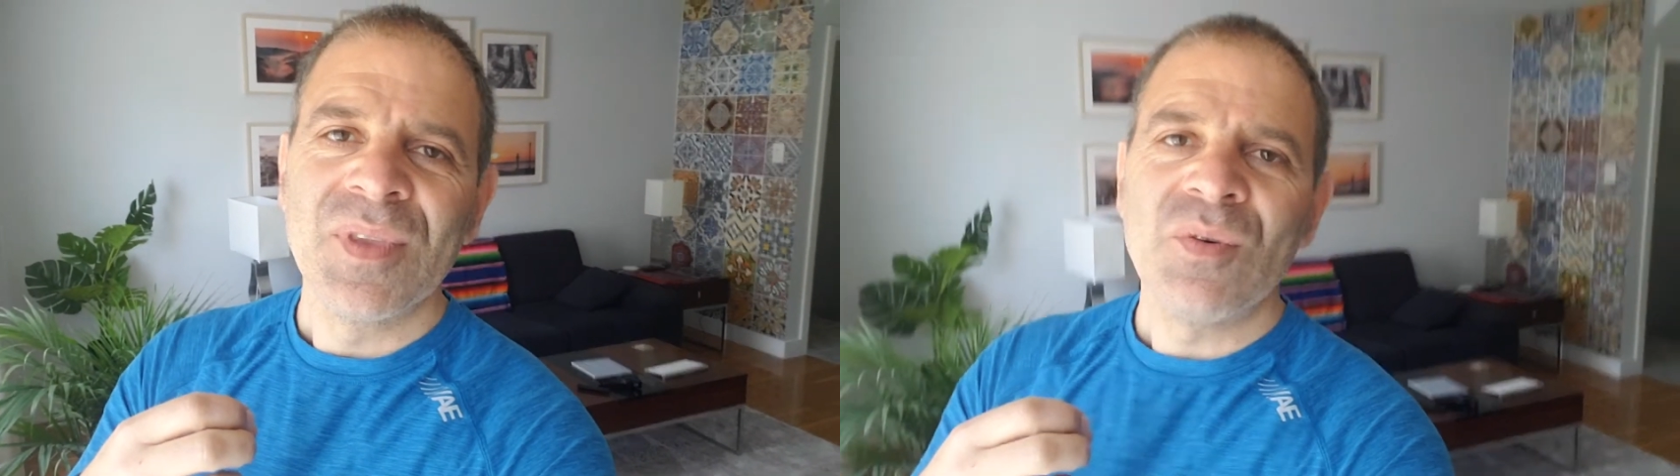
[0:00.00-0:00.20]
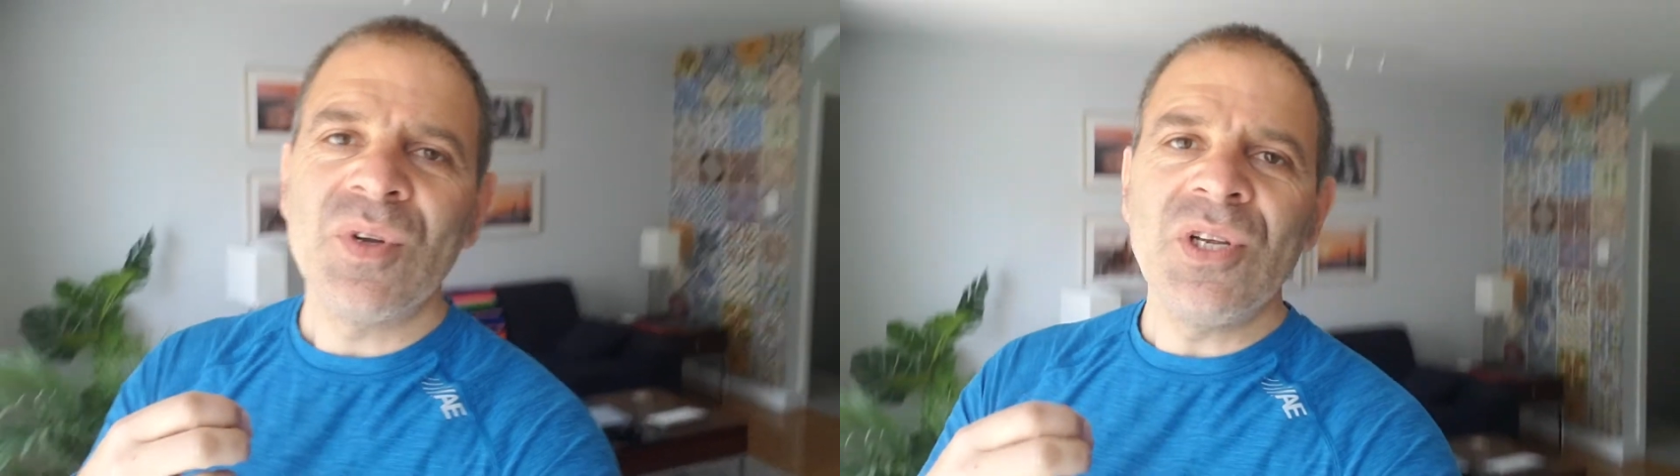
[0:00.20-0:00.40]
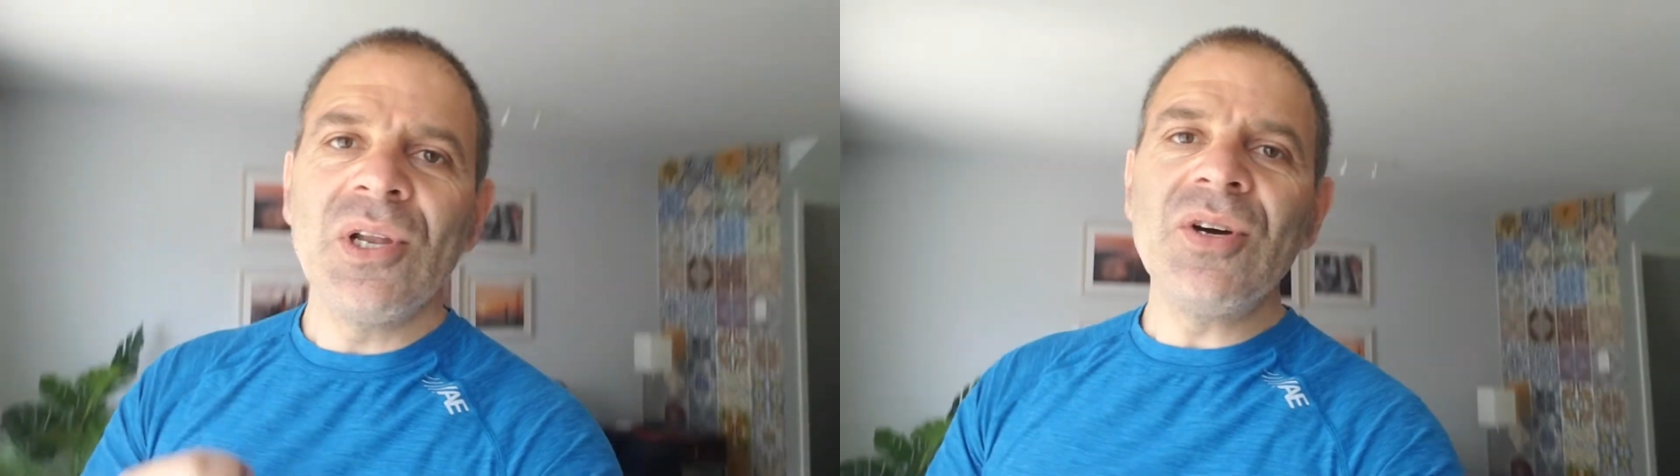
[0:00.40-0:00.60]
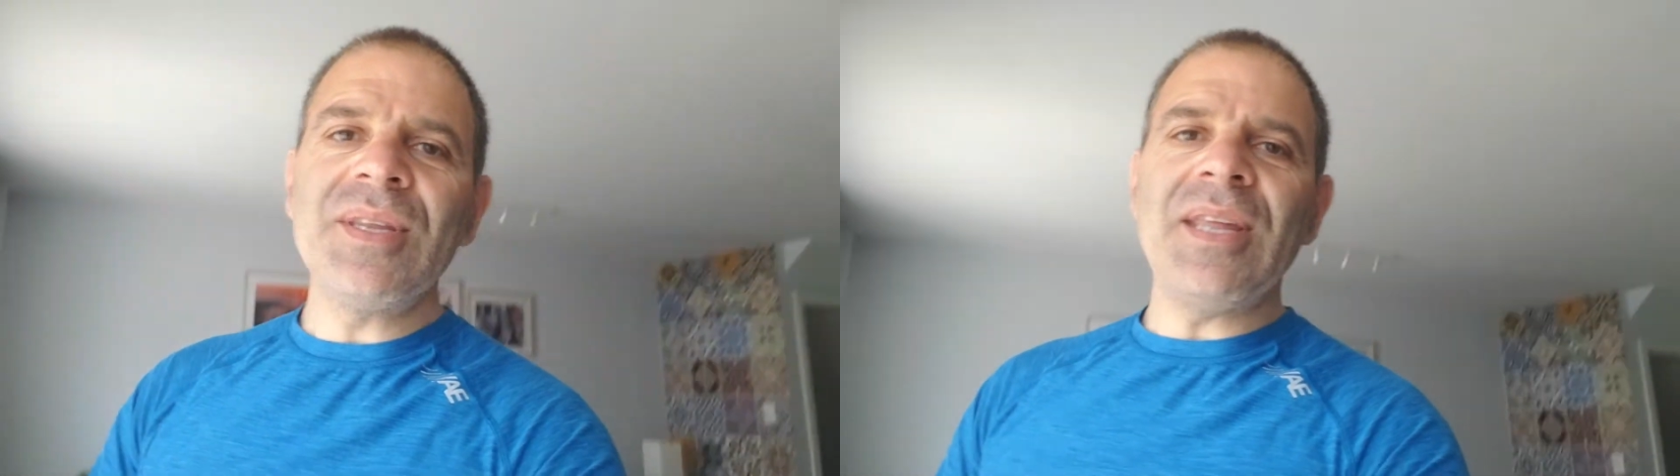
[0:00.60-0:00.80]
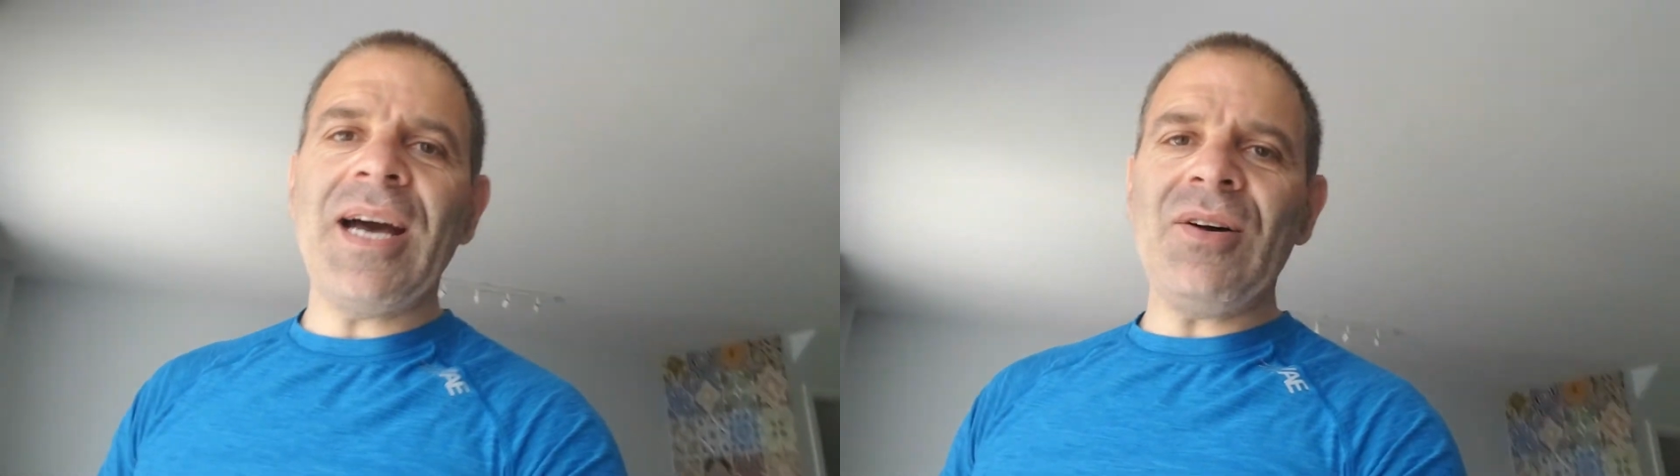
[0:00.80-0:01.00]
When you look
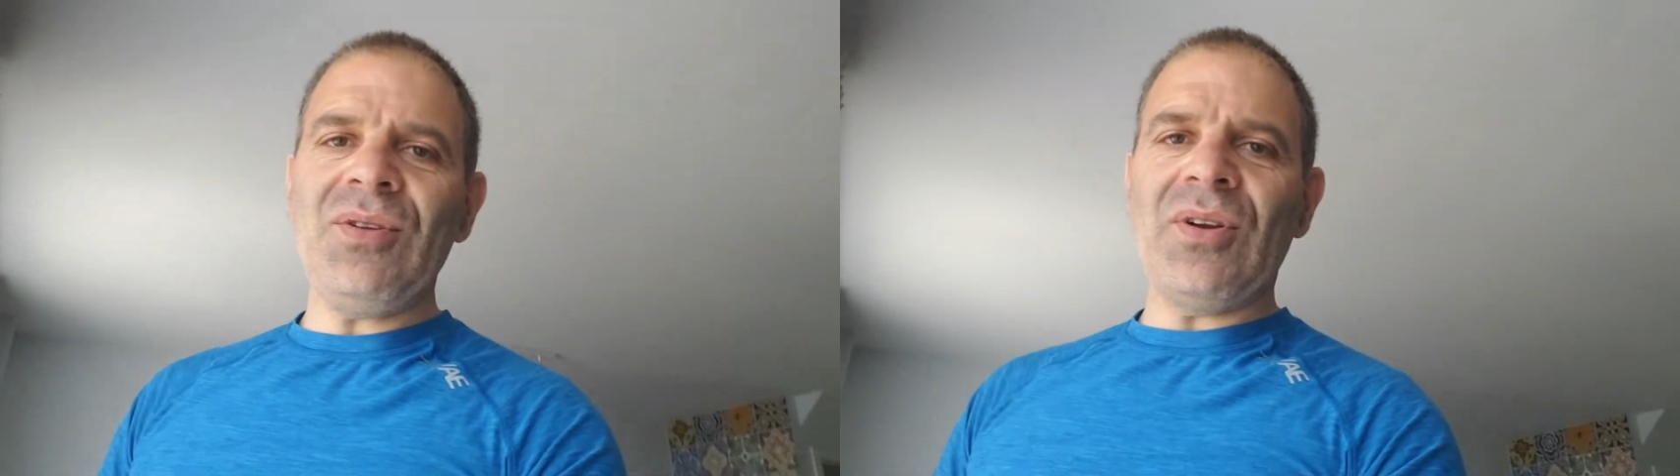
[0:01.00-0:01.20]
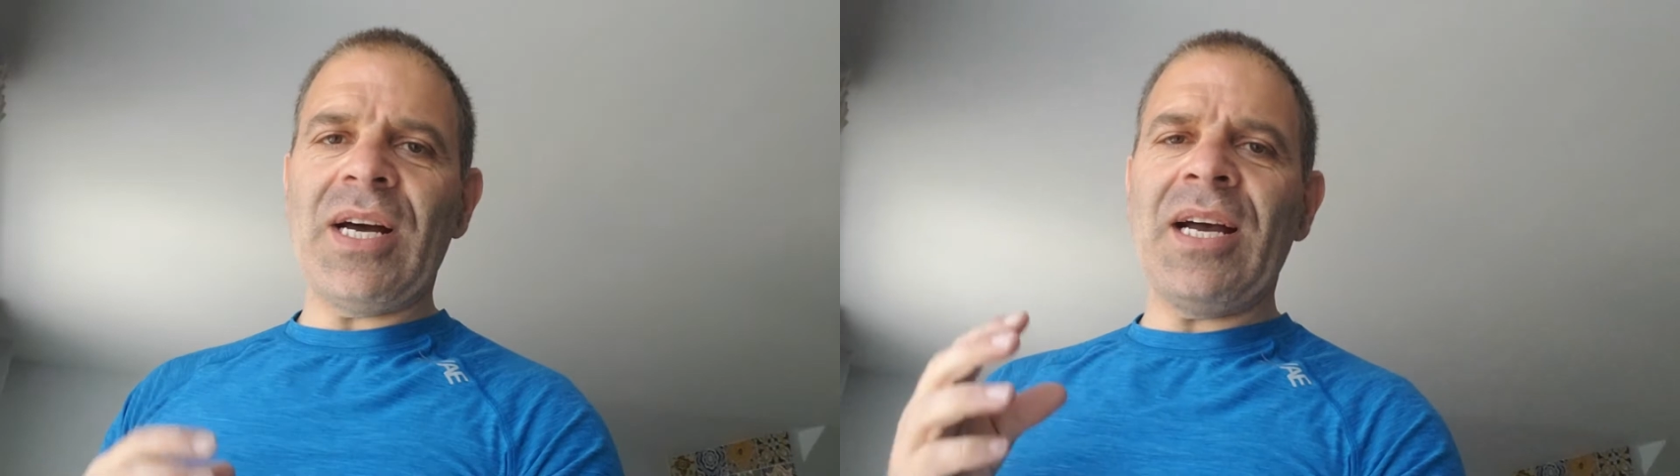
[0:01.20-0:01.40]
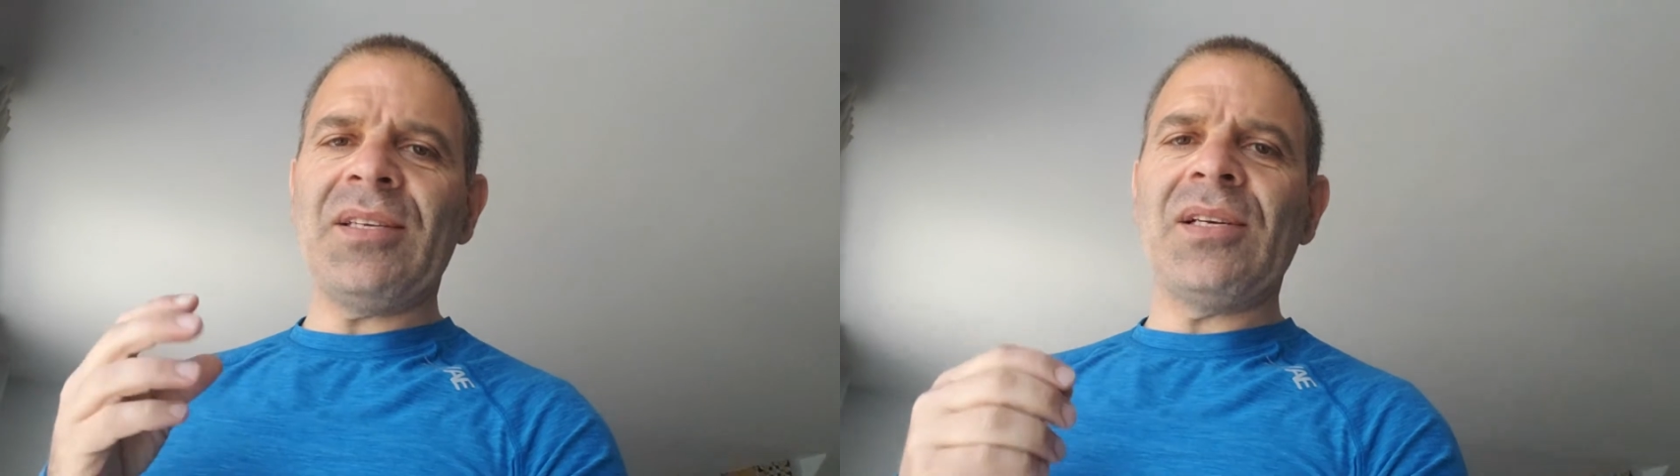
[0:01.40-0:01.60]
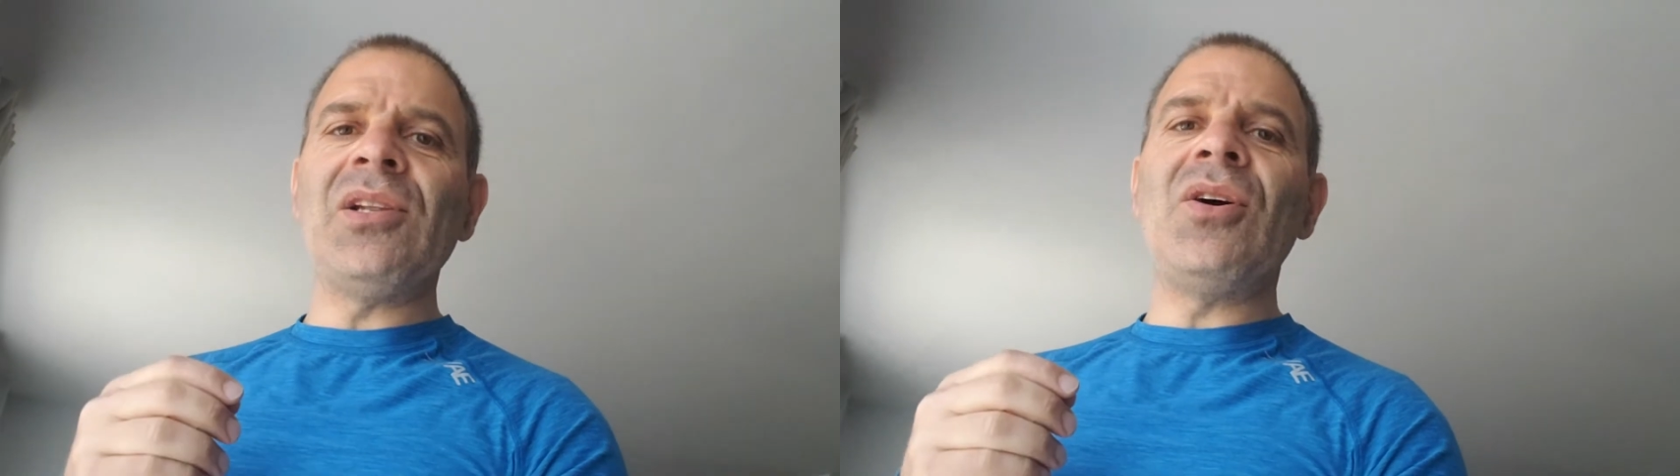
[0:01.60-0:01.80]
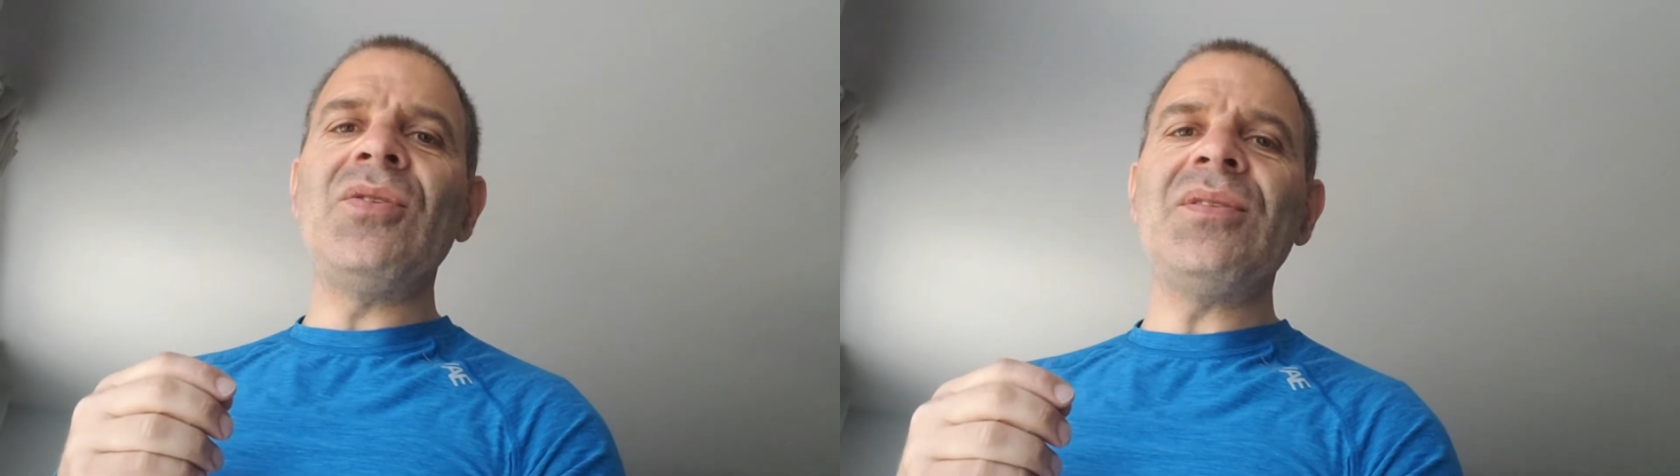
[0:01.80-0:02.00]
down, your eyes
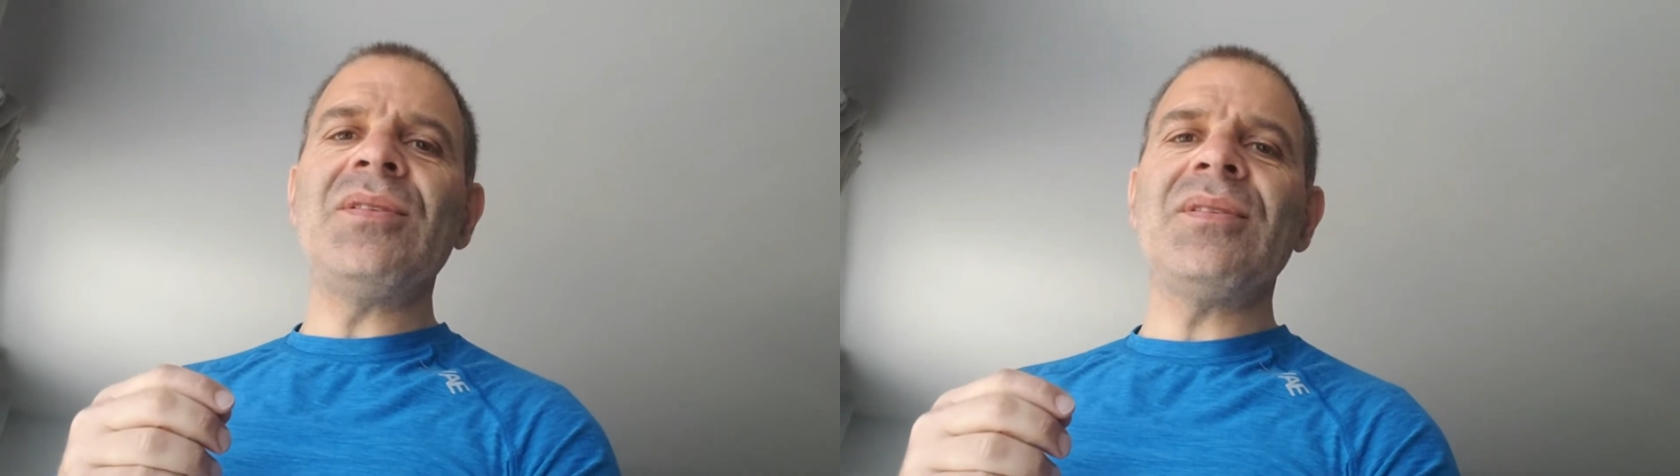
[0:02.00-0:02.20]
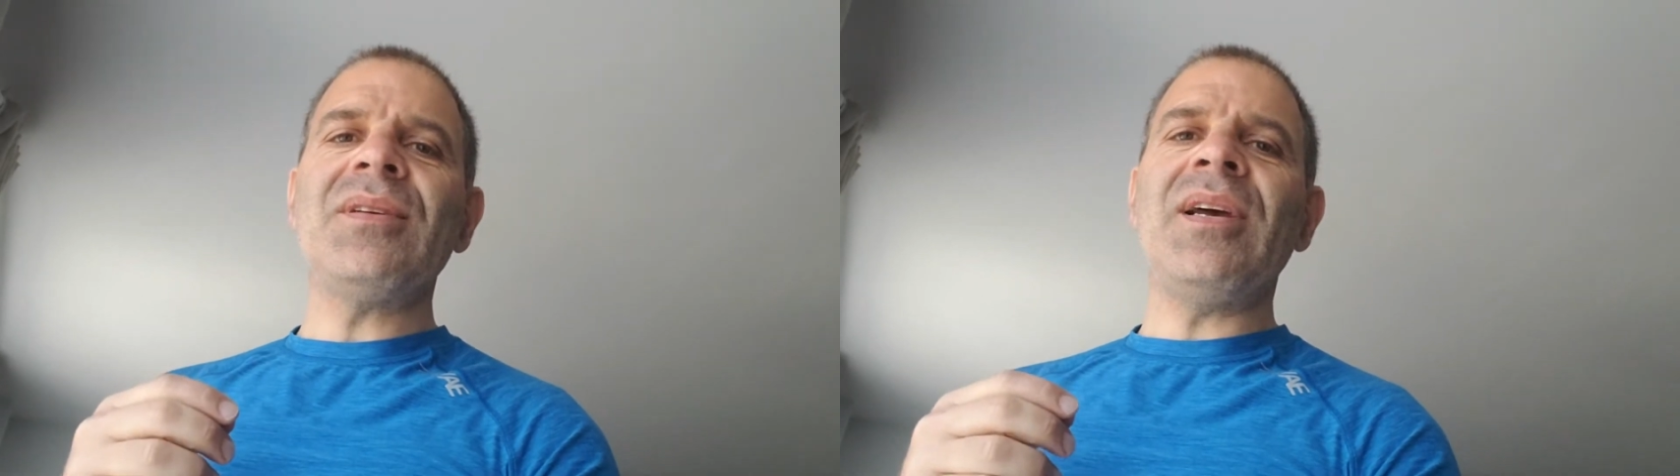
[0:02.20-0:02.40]
close